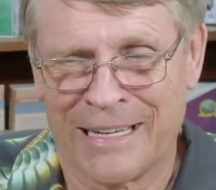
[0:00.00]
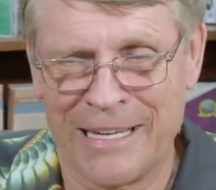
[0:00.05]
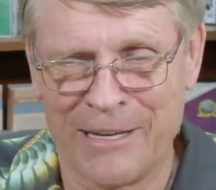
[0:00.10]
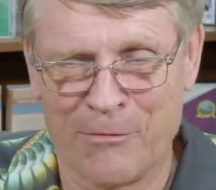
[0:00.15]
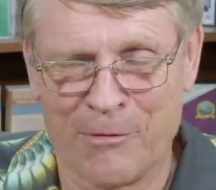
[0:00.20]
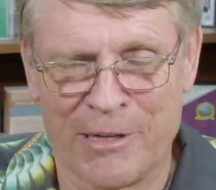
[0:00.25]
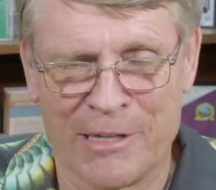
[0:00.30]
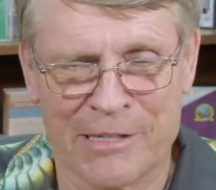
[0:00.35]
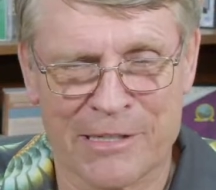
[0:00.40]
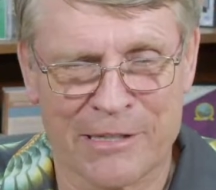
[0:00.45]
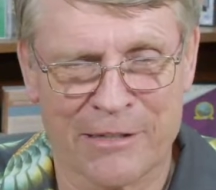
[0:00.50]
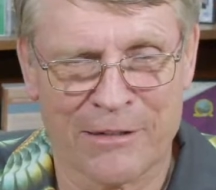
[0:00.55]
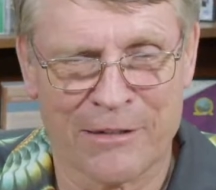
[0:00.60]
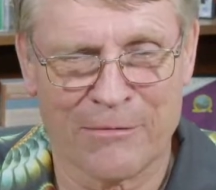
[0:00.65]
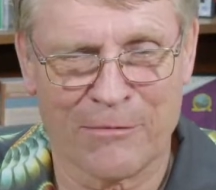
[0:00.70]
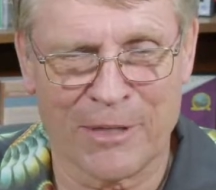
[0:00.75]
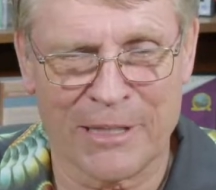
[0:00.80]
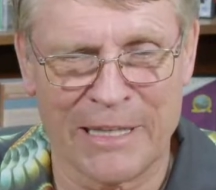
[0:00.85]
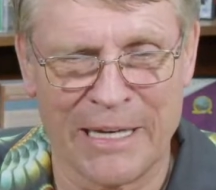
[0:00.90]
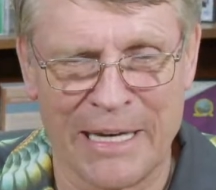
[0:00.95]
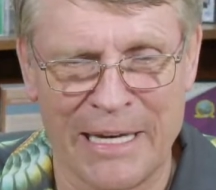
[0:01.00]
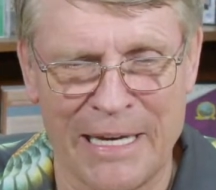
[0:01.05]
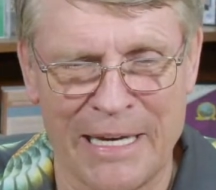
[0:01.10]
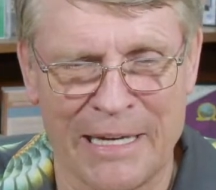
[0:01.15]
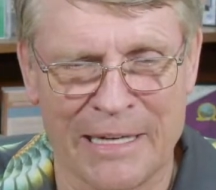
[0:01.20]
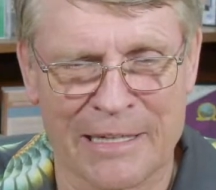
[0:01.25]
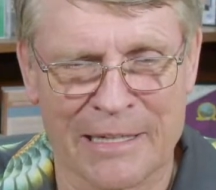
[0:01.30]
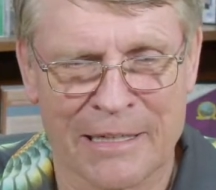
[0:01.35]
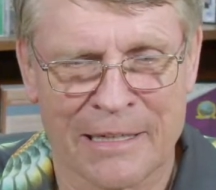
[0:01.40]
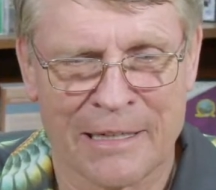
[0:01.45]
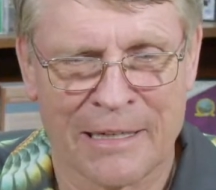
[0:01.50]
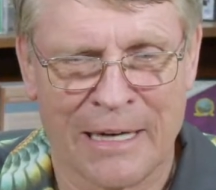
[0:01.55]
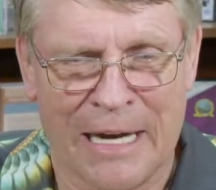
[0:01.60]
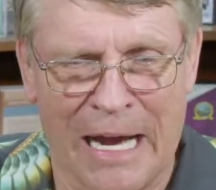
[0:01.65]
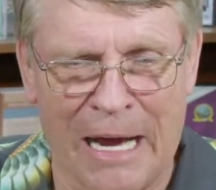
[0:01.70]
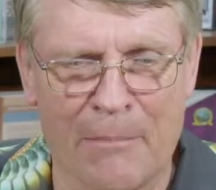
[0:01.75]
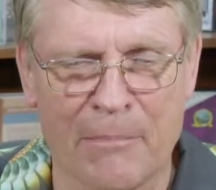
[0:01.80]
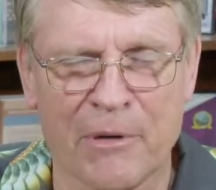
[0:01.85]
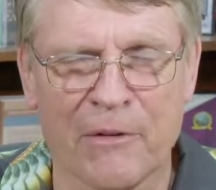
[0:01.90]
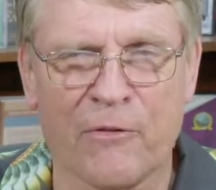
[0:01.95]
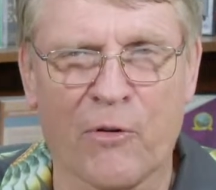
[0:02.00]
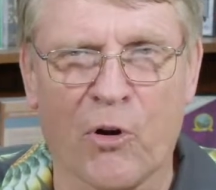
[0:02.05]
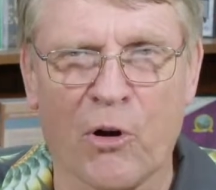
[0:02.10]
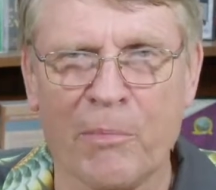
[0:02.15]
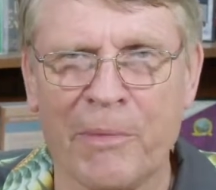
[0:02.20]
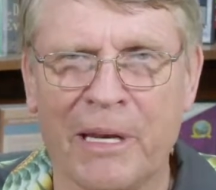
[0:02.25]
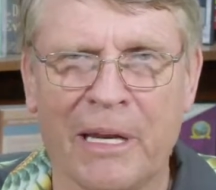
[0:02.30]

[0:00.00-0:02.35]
Kiwis, what they eat. Omnivore,